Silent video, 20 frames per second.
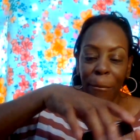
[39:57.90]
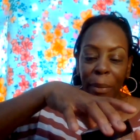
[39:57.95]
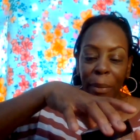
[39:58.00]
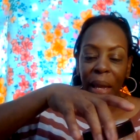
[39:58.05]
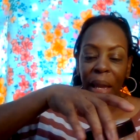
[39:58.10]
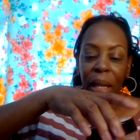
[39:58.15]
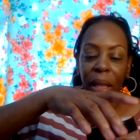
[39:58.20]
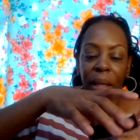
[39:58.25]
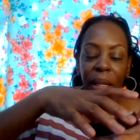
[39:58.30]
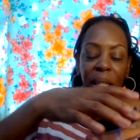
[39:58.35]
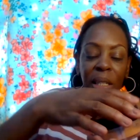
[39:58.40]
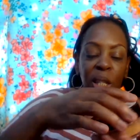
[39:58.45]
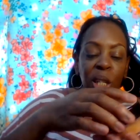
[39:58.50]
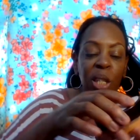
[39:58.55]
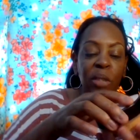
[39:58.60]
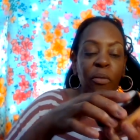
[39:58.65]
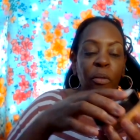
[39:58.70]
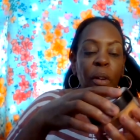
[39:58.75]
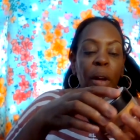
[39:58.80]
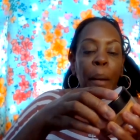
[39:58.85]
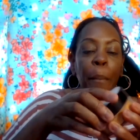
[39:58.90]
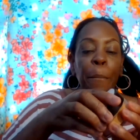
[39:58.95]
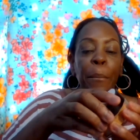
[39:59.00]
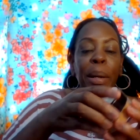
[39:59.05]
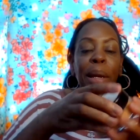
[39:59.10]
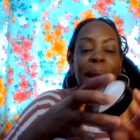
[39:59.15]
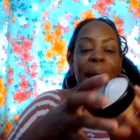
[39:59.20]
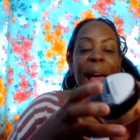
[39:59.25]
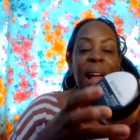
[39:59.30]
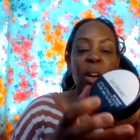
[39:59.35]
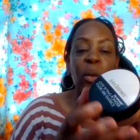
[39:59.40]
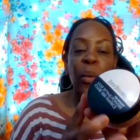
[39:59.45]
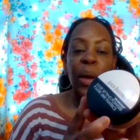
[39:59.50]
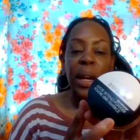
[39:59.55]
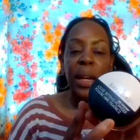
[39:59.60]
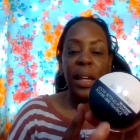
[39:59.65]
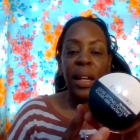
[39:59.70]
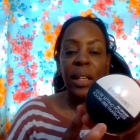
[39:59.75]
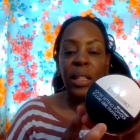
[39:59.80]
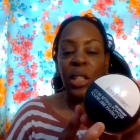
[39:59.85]
and this is from black
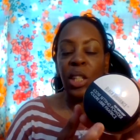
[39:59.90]
radiance